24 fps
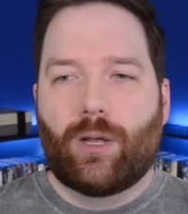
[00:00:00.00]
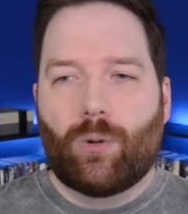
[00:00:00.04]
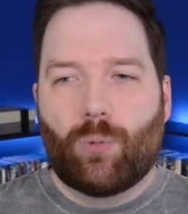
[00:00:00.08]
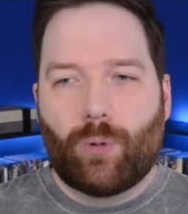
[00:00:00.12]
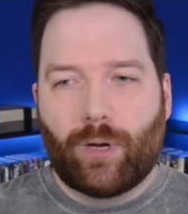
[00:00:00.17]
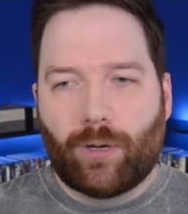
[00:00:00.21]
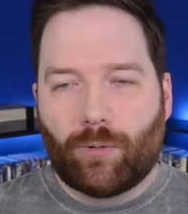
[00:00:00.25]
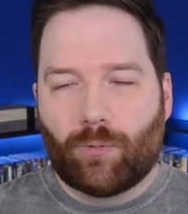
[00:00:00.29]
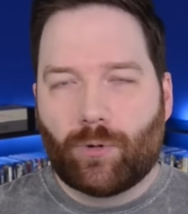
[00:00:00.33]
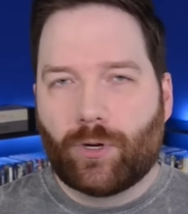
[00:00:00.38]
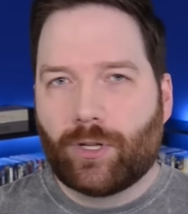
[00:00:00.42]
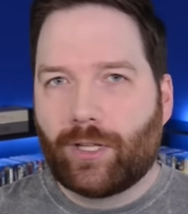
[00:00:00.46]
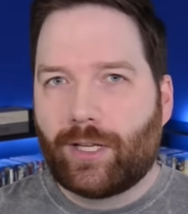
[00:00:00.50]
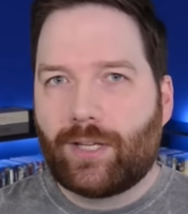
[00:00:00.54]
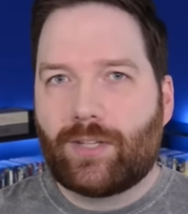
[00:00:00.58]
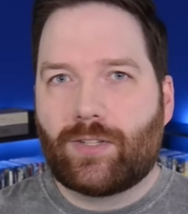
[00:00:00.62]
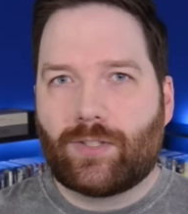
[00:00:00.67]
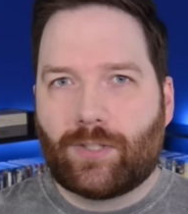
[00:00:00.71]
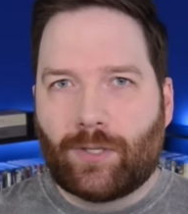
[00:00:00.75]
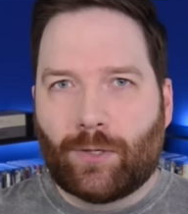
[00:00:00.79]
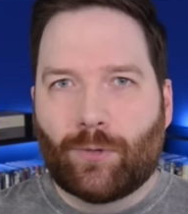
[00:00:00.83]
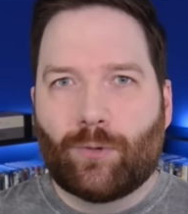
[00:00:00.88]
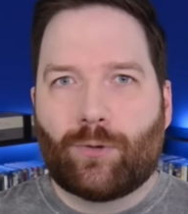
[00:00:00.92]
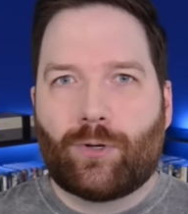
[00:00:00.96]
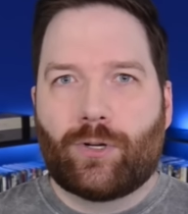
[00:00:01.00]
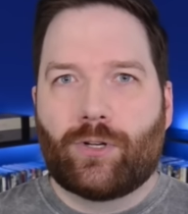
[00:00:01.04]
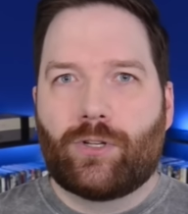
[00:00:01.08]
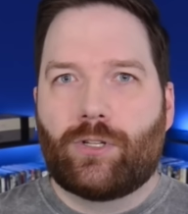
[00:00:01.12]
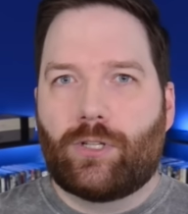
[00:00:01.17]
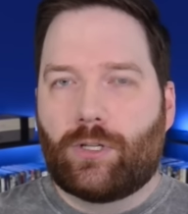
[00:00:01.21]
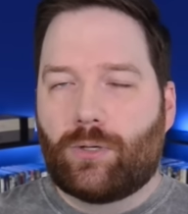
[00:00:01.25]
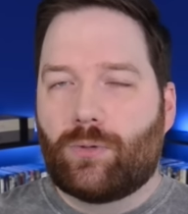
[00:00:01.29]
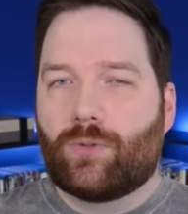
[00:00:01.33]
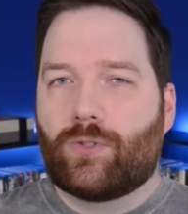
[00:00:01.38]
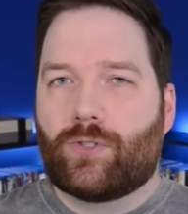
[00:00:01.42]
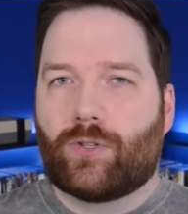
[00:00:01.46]
we really still could
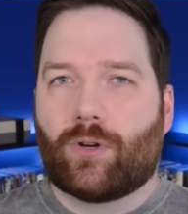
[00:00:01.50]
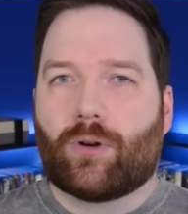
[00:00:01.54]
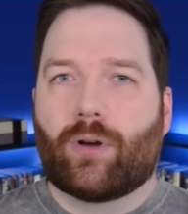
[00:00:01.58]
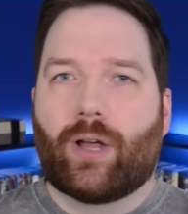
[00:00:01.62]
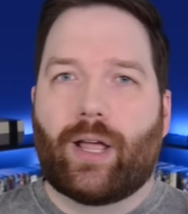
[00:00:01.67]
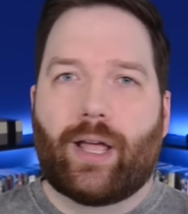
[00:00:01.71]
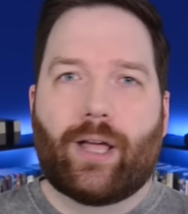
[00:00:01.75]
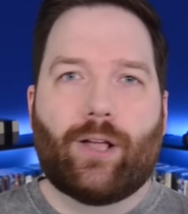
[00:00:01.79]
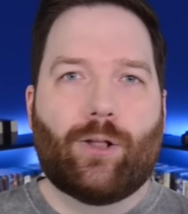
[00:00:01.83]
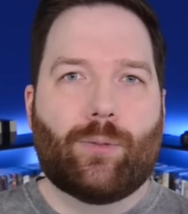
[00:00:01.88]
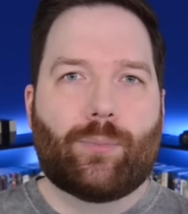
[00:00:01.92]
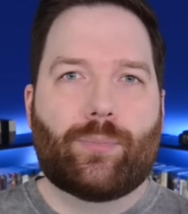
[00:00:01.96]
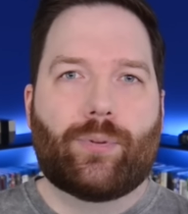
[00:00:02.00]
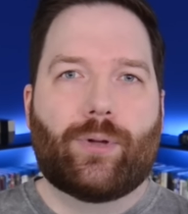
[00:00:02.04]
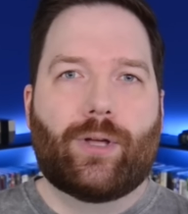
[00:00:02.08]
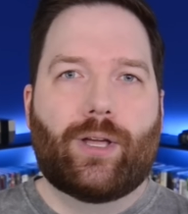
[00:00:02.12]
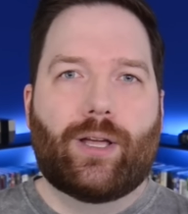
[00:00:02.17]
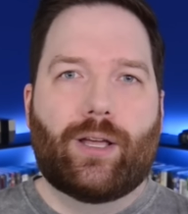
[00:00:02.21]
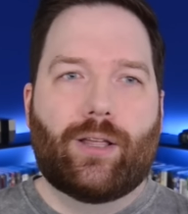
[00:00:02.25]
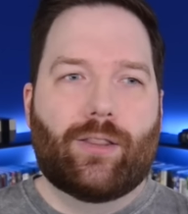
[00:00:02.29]
use your help.